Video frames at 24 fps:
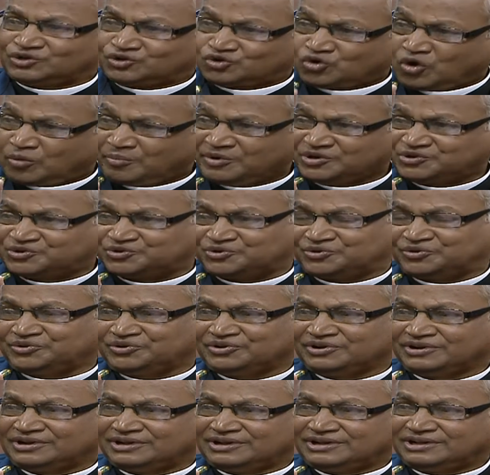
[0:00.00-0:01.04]
so much
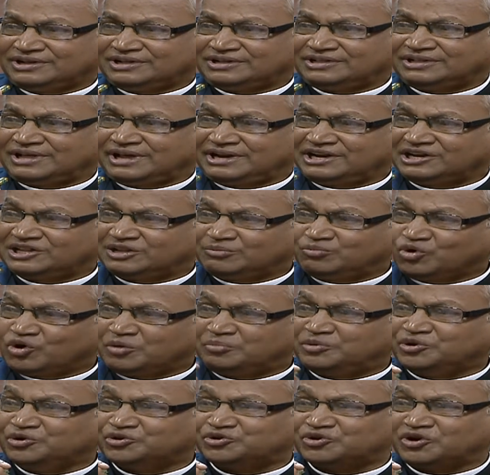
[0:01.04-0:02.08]
so that in the
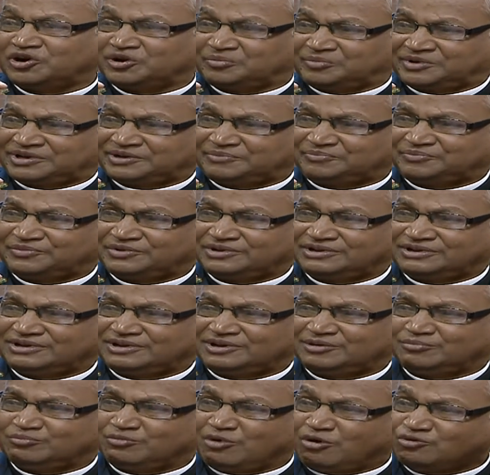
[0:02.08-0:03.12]
book of Deuteronomy,
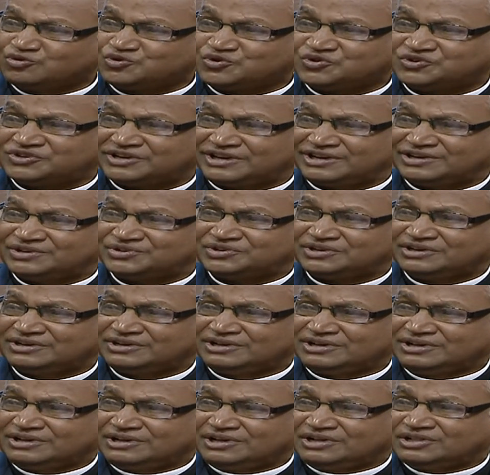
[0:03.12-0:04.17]
Moses says,
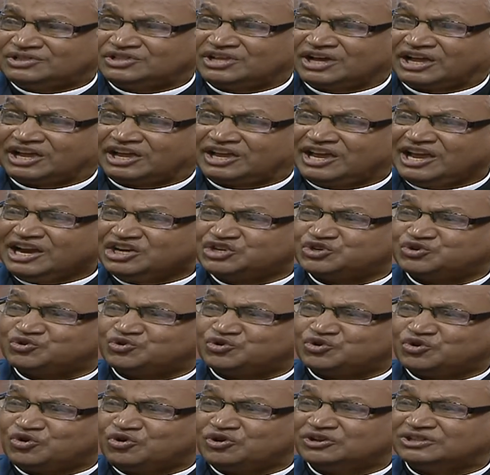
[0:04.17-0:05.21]
the king
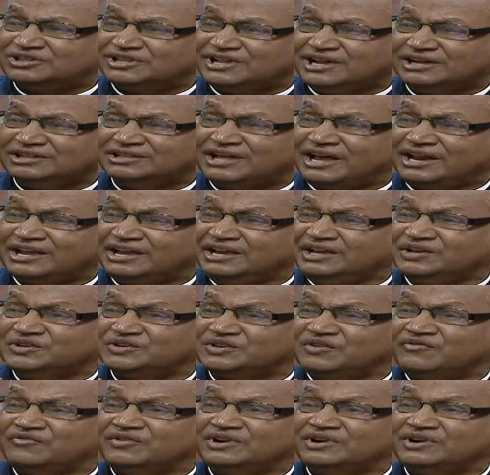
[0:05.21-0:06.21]
should not think that he is